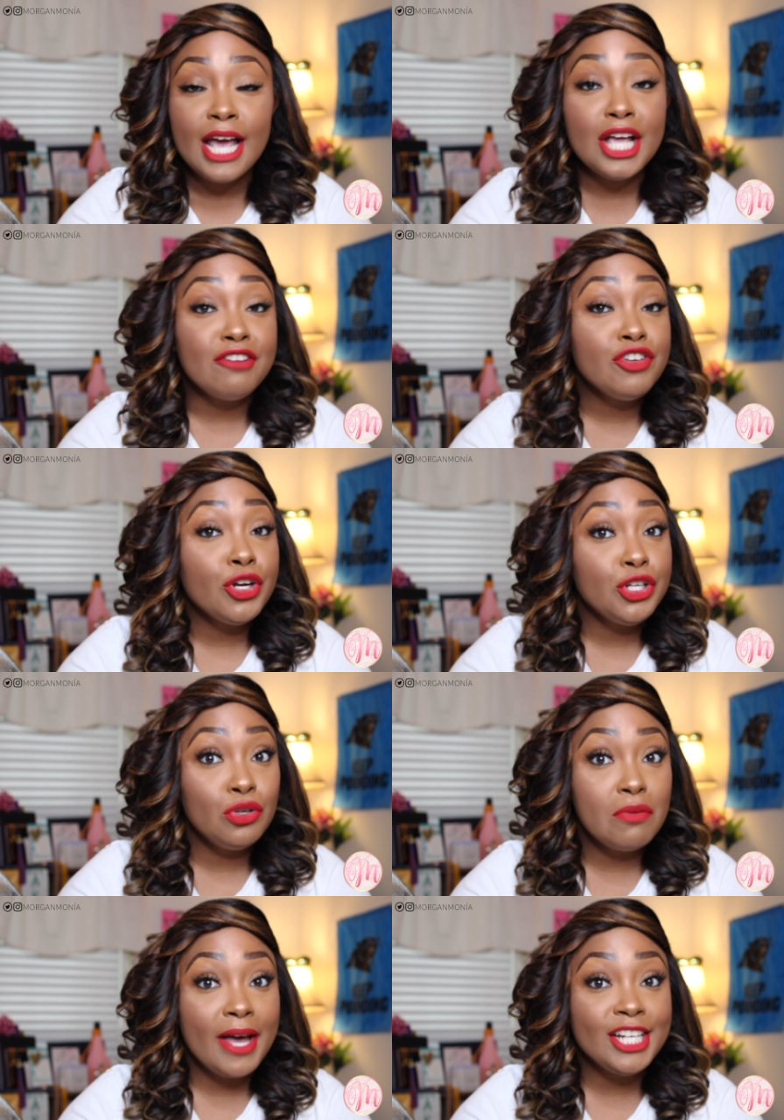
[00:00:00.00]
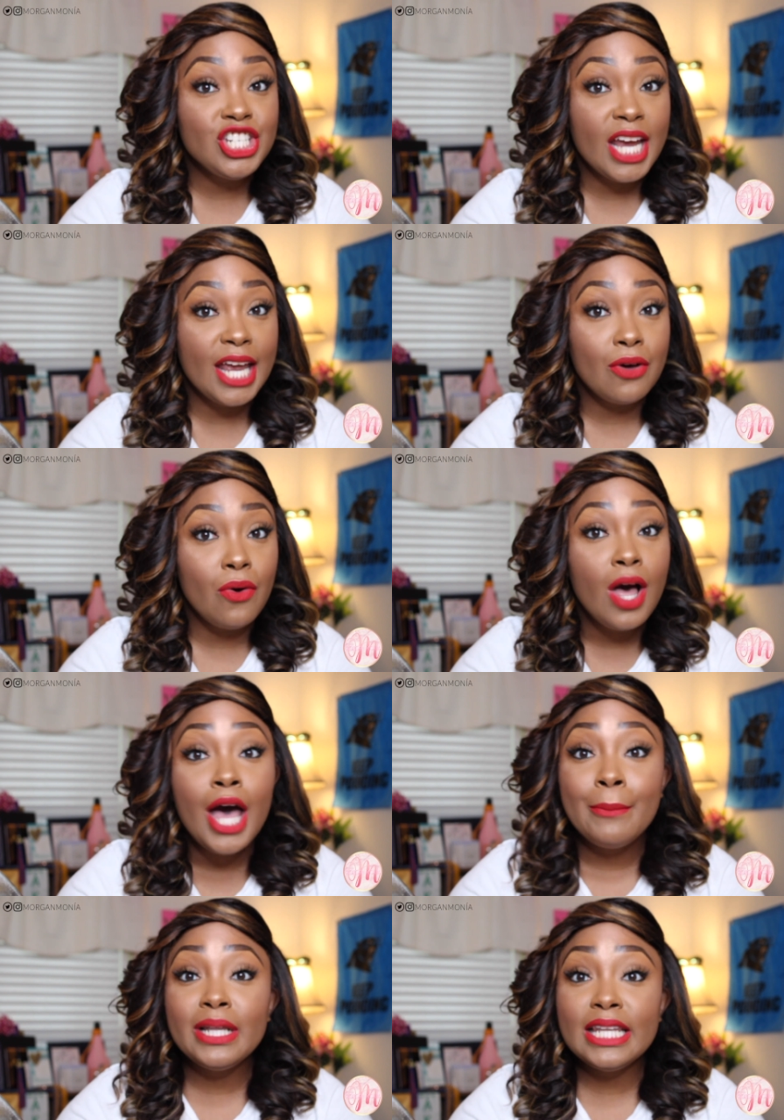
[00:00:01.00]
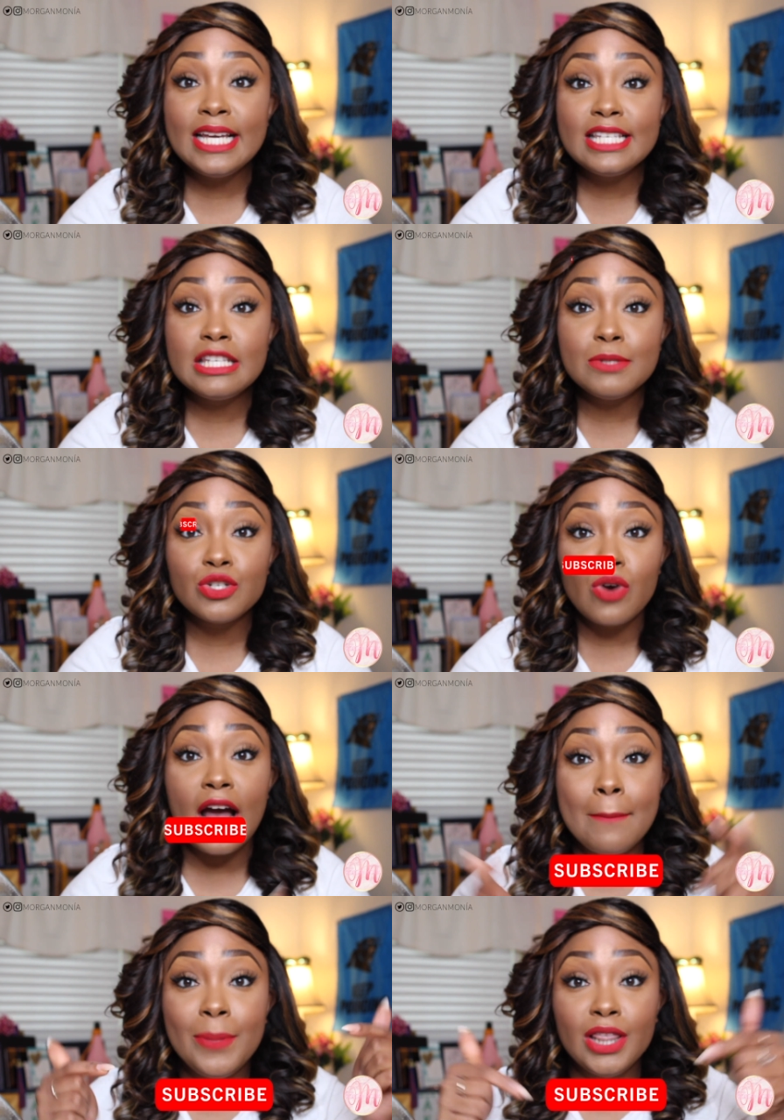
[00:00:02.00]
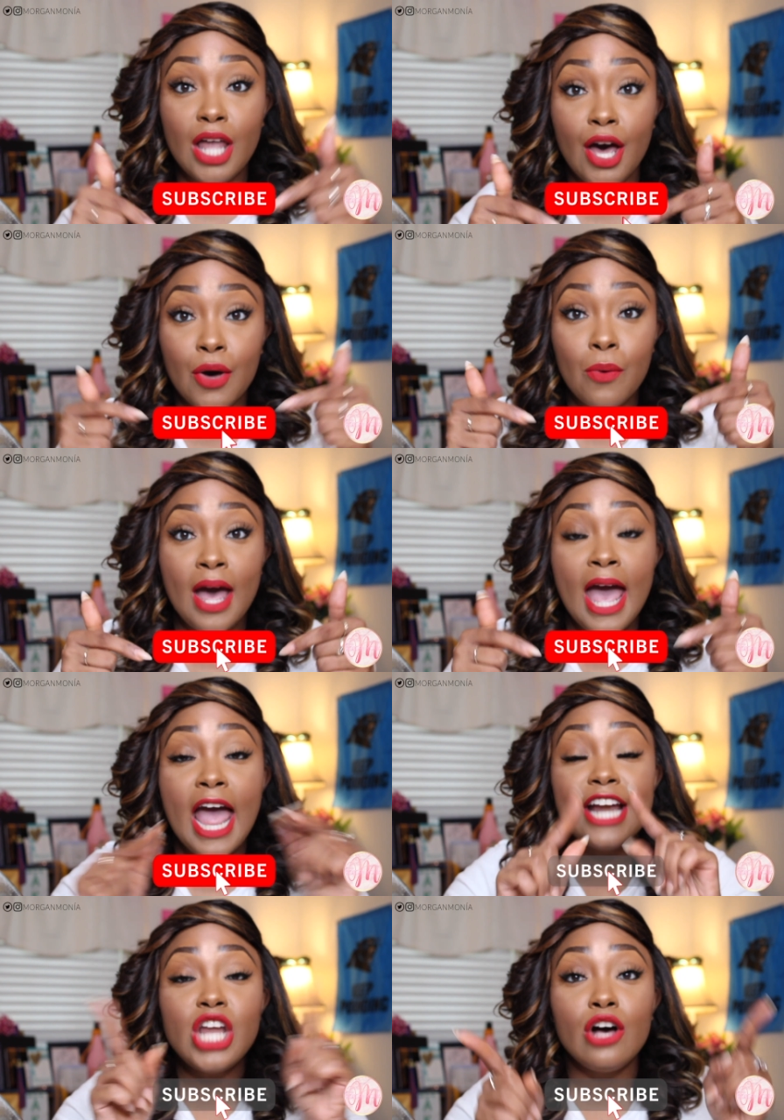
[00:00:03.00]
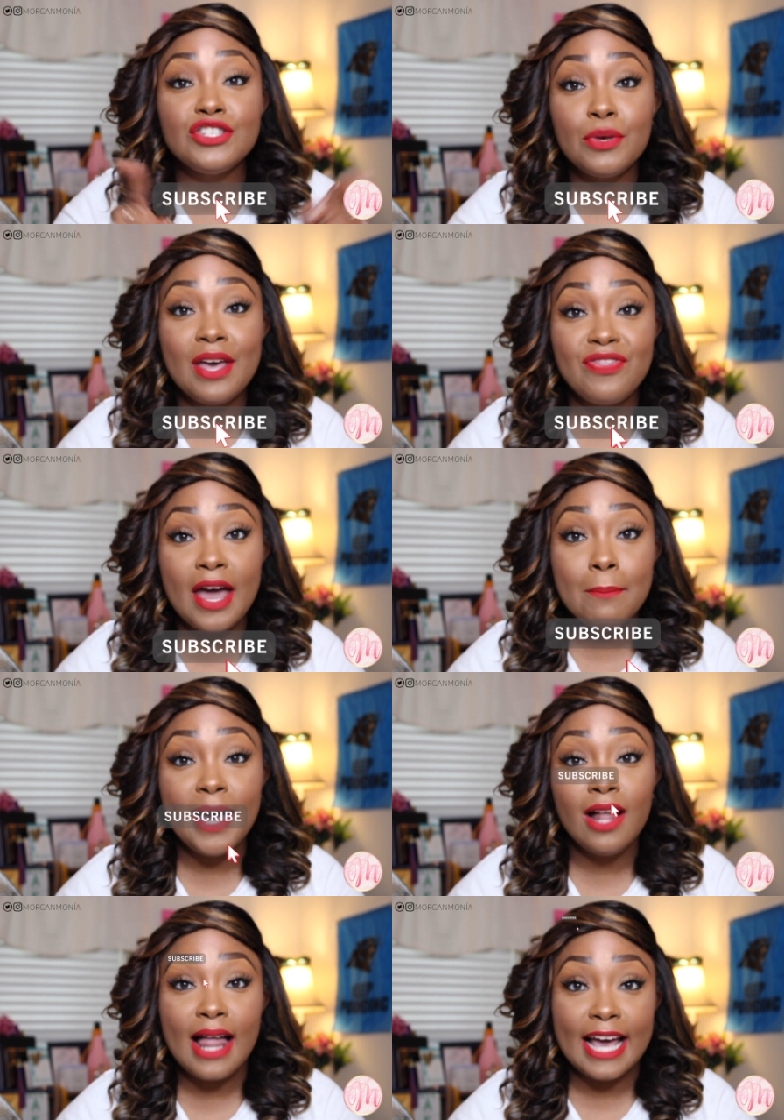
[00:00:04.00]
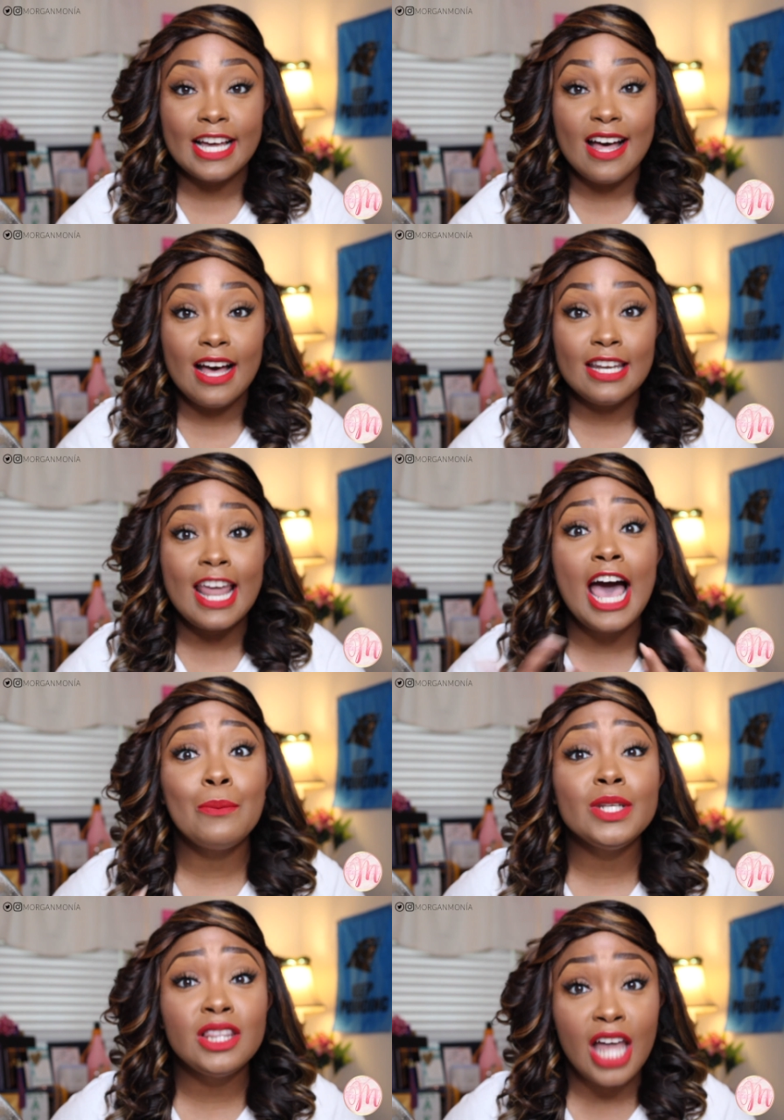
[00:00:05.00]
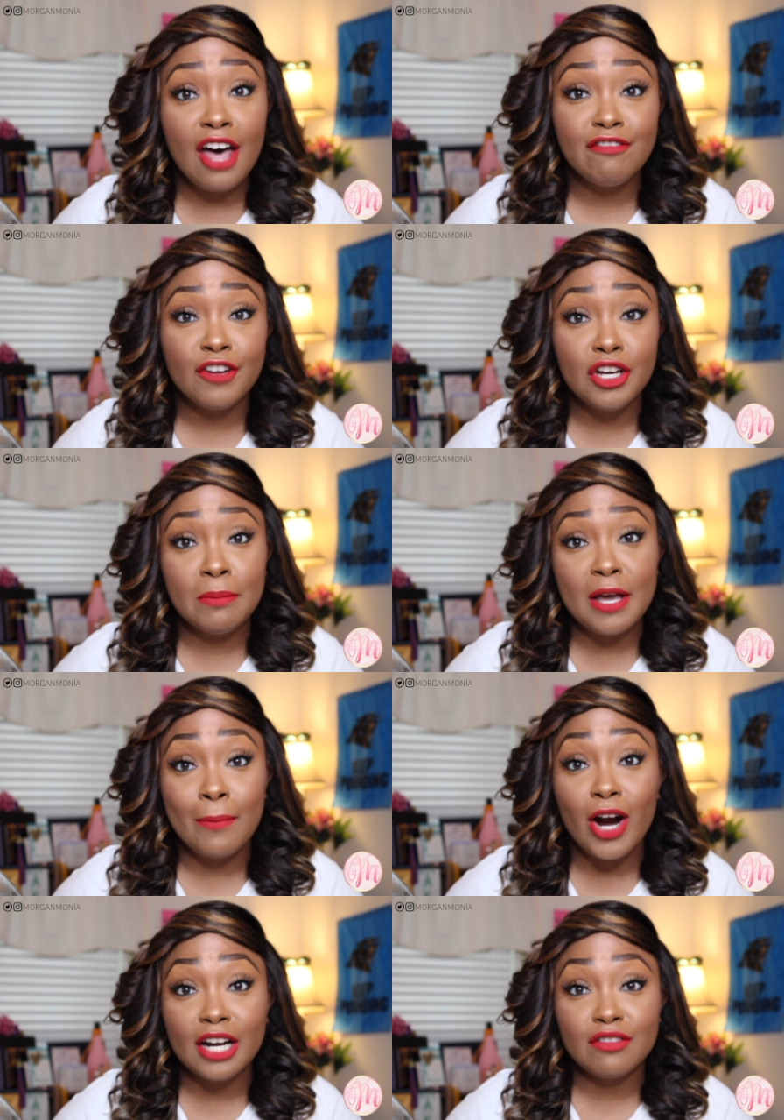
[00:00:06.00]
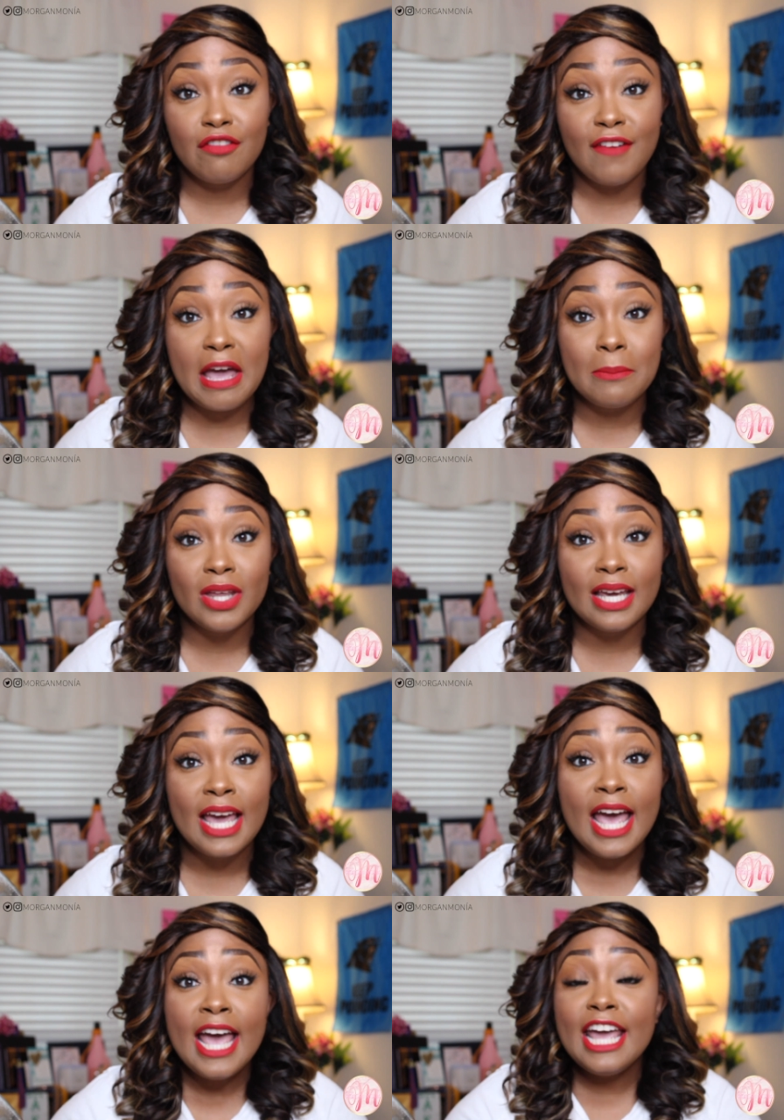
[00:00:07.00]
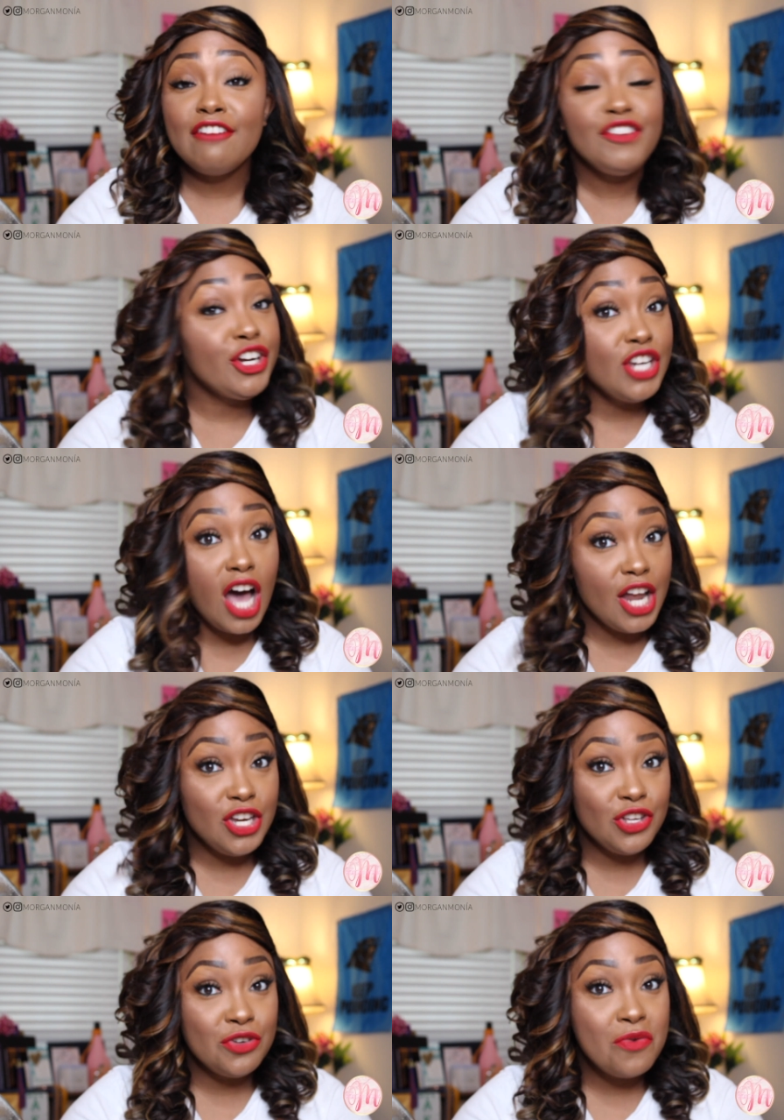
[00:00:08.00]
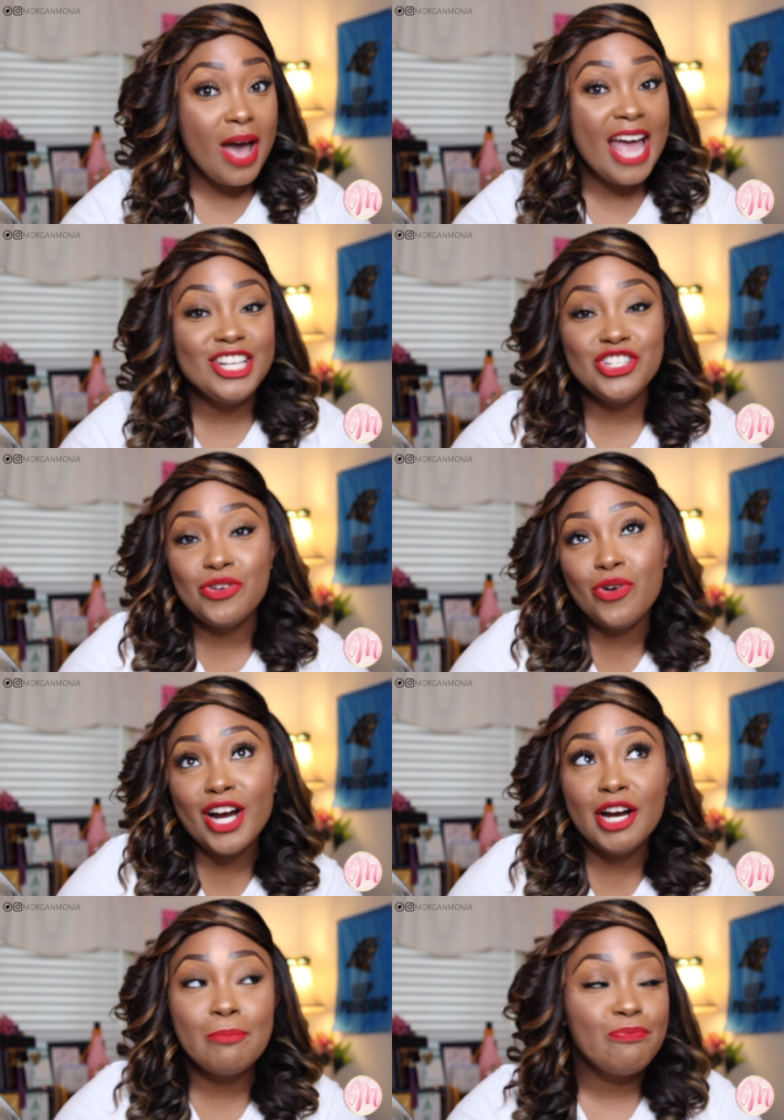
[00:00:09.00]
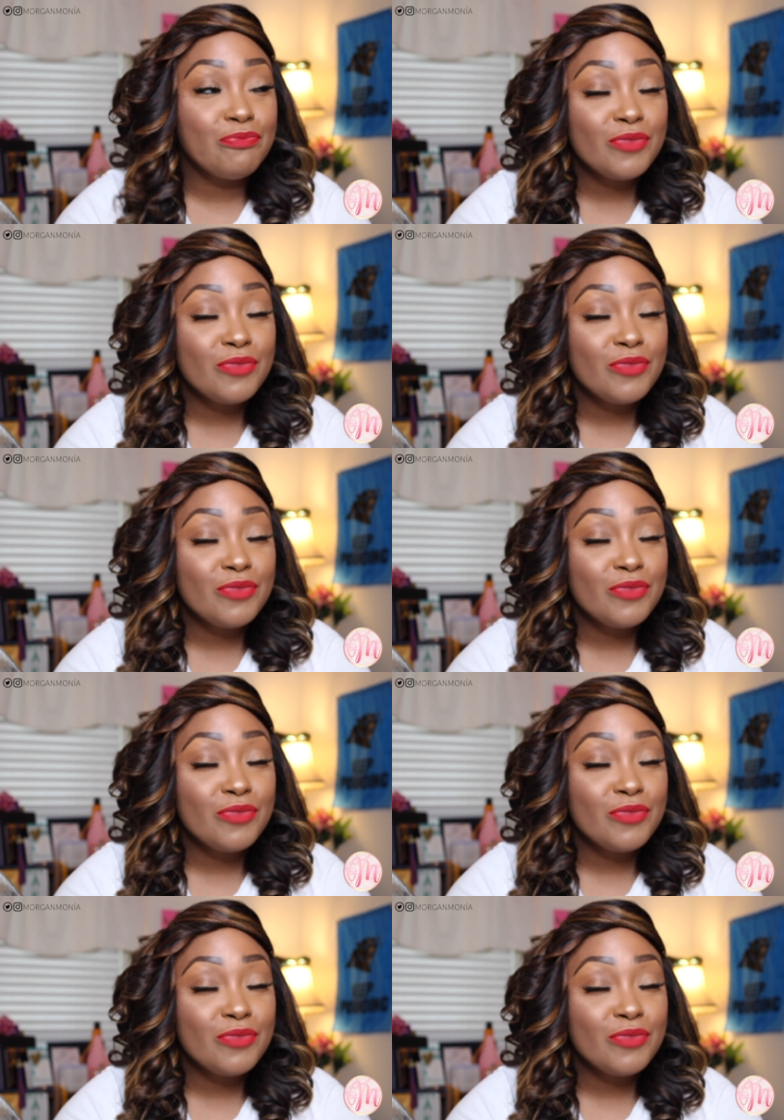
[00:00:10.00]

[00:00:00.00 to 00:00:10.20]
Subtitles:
If you're new to my channel, please subscribe below and also hit that bell icon. I would love for you to be a part of the family. If you're not new and you're